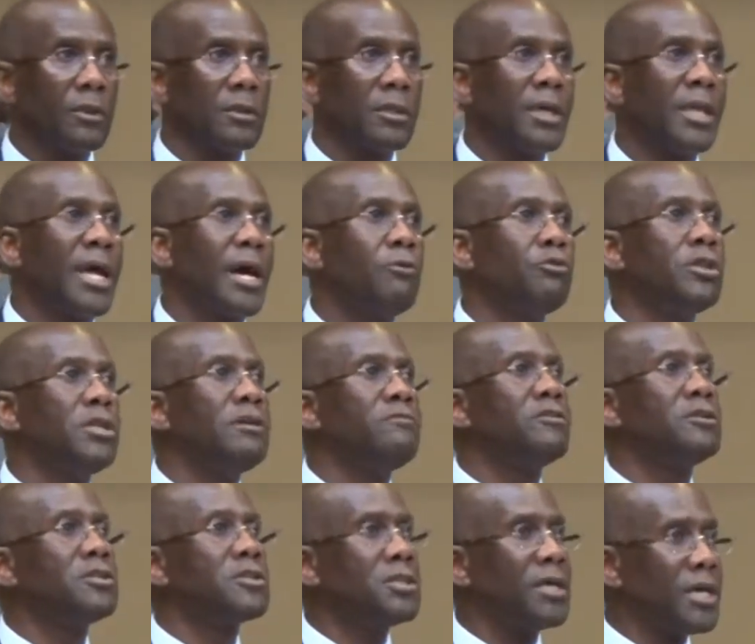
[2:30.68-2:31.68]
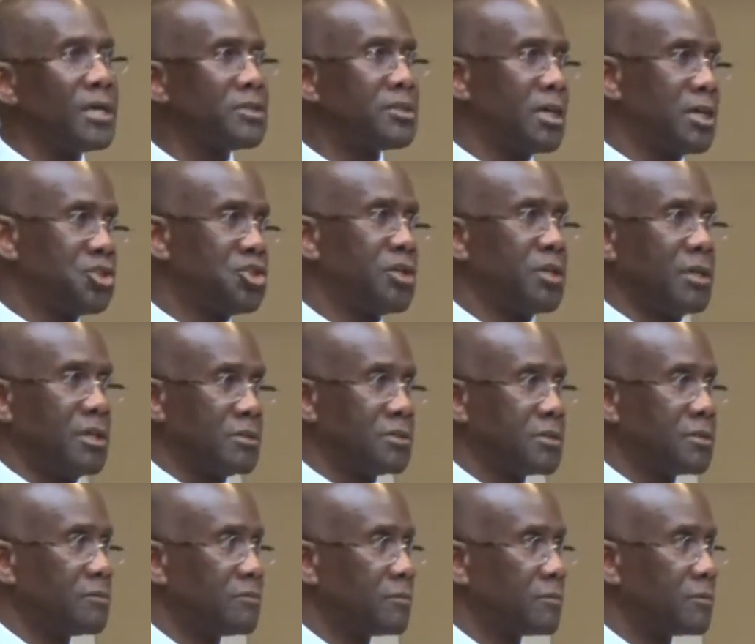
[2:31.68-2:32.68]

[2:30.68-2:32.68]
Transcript: that I would even take that chance.